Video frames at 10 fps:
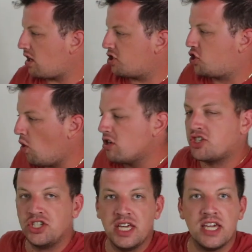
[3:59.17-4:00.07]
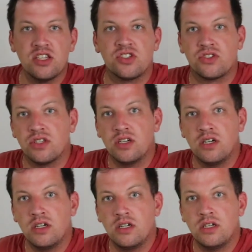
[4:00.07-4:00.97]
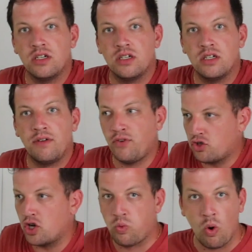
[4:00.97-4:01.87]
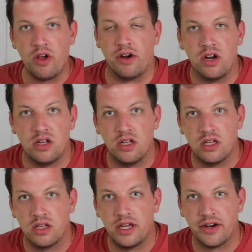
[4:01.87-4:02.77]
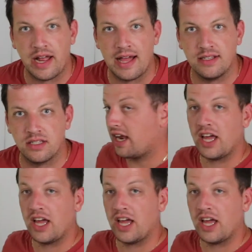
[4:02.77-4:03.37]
George needs filtered water. Here, guys, I